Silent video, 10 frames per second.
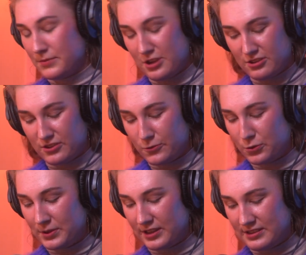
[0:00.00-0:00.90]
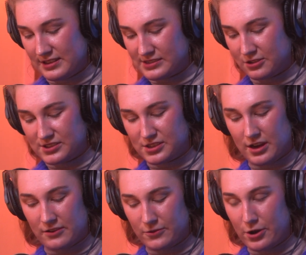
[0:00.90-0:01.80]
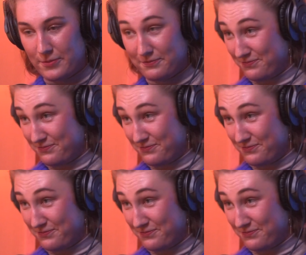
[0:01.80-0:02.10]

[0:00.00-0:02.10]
the Earth is four billion years old. It's kind of not.